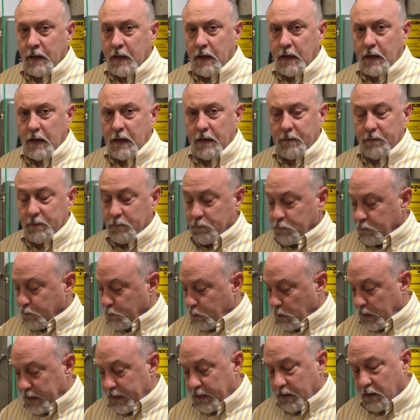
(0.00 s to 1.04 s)
Uh,
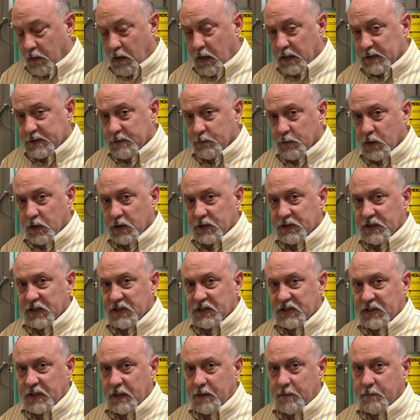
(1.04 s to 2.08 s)
pretty awesome little
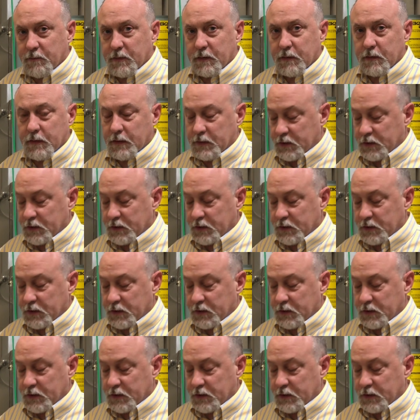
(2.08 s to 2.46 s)
system,